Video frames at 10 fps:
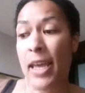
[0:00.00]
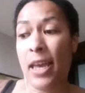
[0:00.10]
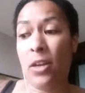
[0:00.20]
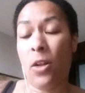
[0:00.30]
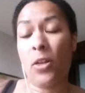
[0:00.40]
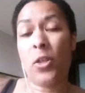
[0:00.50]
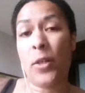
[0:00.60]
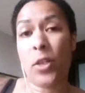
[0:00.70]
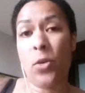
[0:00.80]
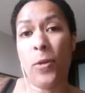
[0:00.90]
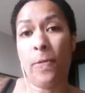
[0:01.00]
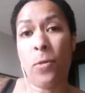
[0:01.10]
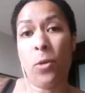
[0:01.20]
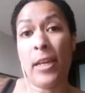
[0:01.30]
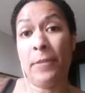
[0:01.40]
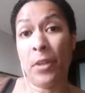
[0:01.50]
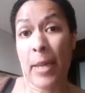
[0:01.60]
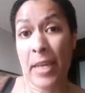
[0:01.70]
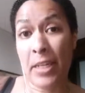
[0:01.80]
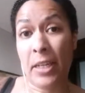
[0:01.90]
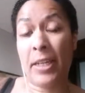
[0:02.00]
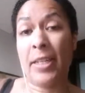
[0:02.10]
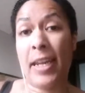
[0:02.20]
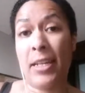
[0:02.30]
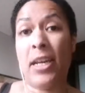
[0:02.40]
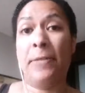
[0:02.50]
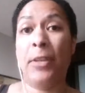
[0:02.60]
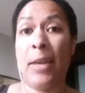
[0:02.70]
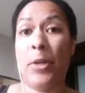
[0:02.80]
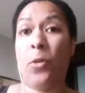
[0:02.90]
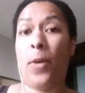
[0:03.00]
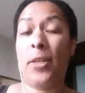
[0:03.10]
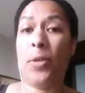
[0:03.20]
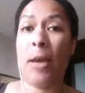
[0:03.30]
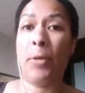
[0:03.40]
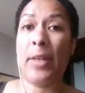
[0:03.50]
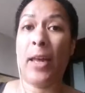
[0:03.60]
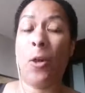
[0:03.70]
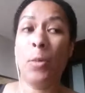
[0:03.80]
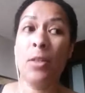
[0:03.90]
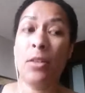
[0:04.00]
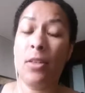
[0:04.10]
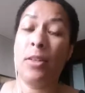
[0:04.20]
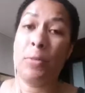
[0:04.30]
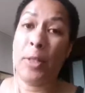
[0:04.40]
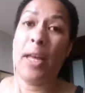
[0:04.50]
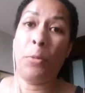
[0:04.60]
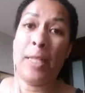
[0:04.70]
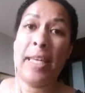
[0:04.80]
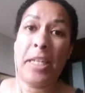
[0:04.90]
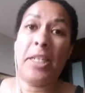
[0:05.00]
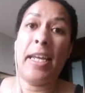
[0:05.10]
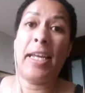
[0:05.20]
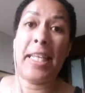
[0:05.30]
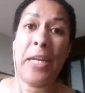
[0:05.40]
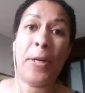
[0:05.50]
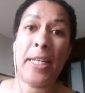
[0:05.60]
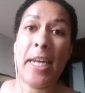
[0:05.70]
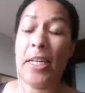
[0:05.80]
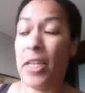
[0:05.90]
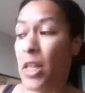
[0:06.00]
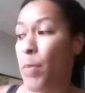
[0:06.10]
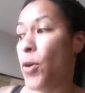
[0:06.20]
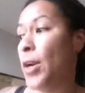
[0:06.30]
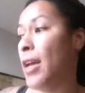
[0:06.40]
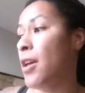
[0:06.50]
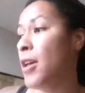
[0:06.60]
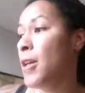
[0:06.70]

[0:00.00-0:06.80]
And also it's good for inflammation. It's an anti-inflammatory, so that really helped. Really helped with the itching and the irritation and the burning.